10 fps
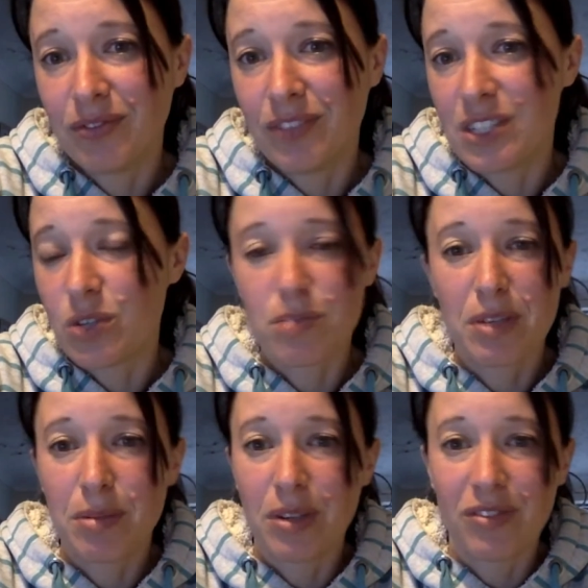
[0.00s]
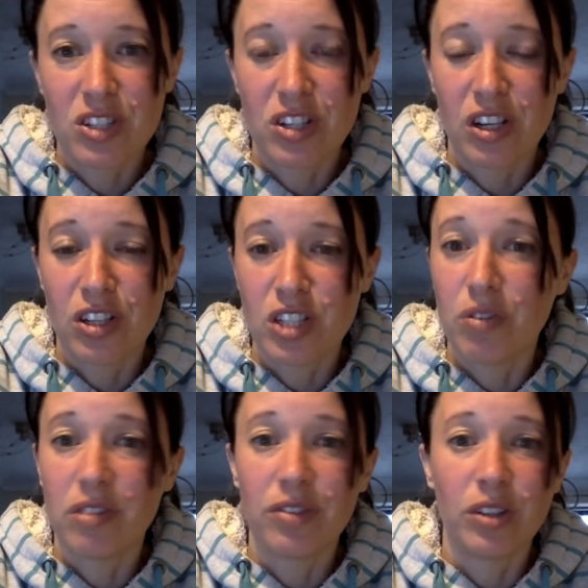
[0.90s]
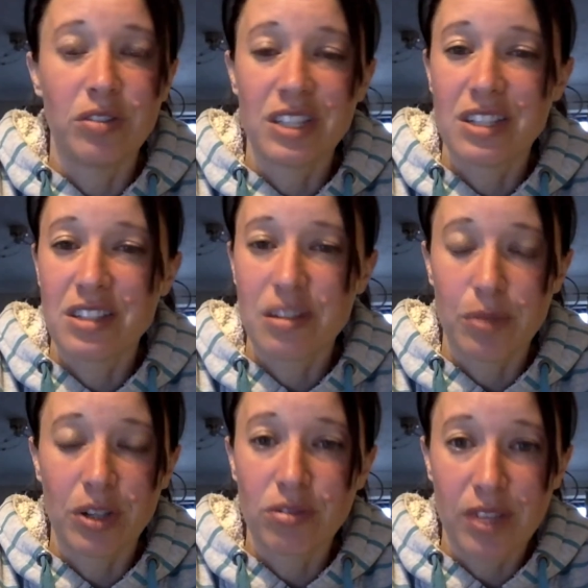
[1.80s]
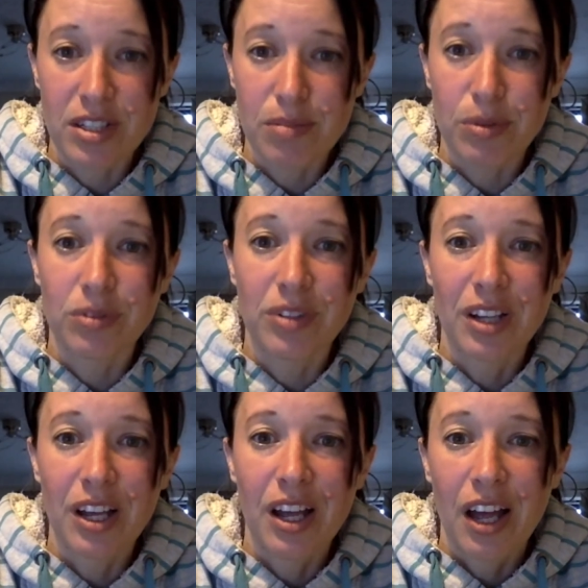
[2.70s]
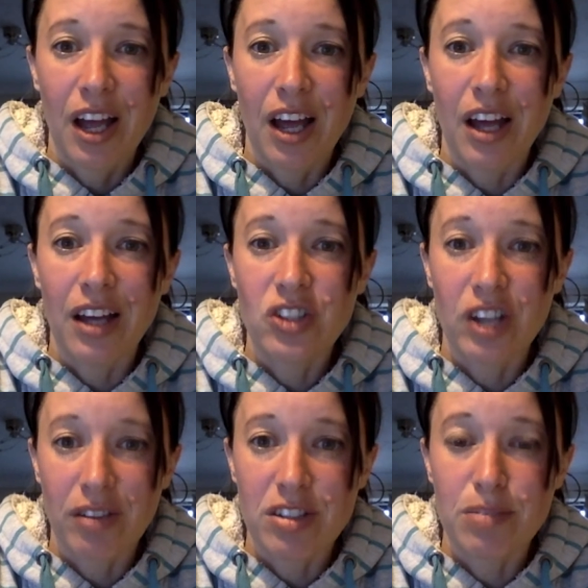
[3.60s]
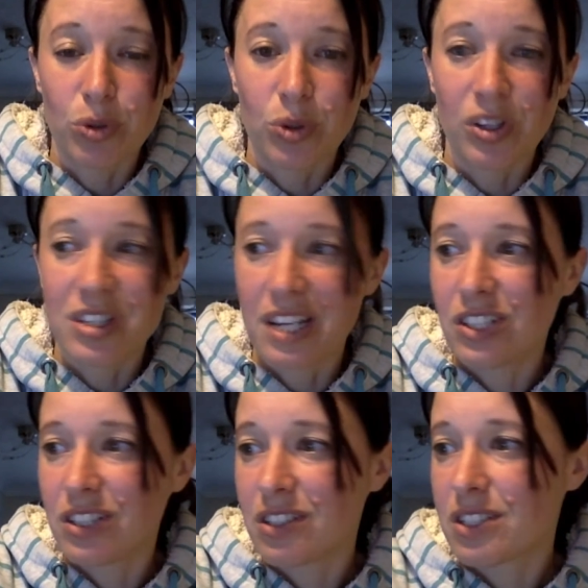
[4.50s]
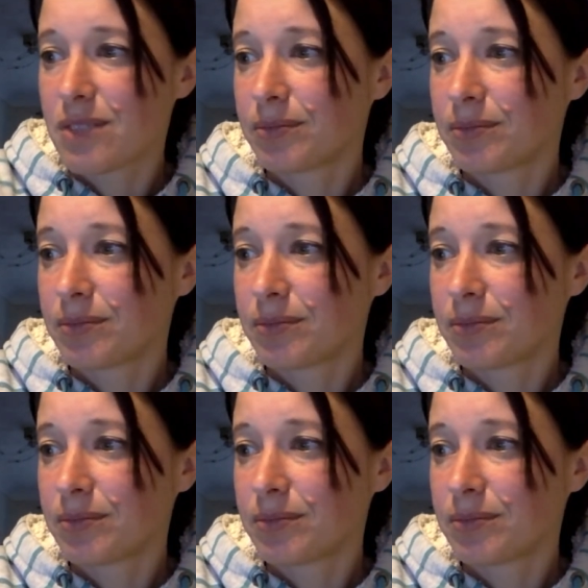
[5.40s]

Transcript: There's lots of people in this church who are involved in some incredible charitable organisations.